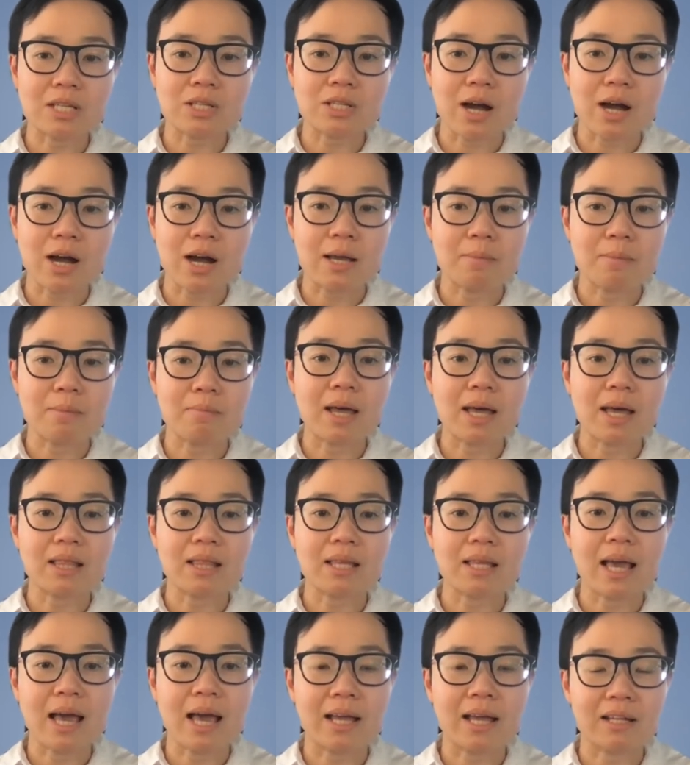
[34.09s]
time at
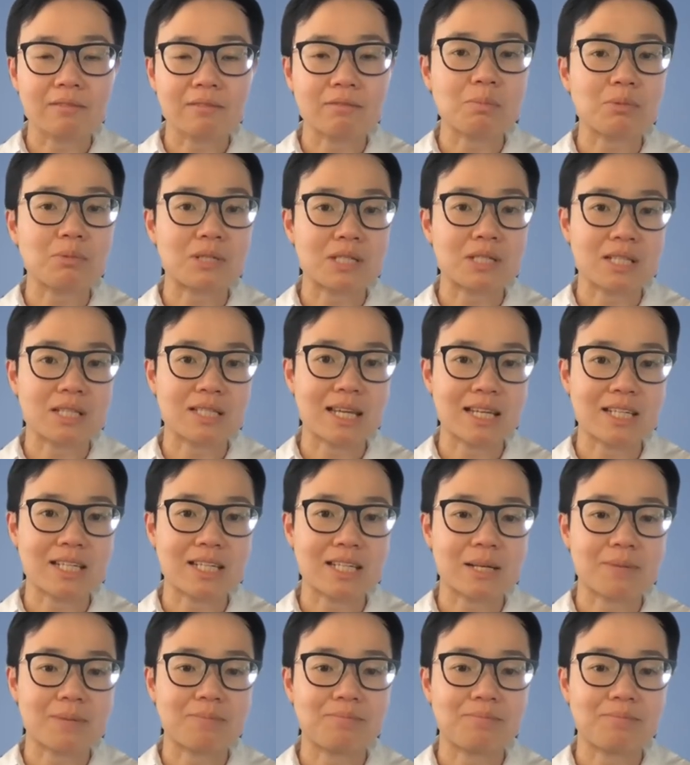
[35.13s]
the end of the presentation.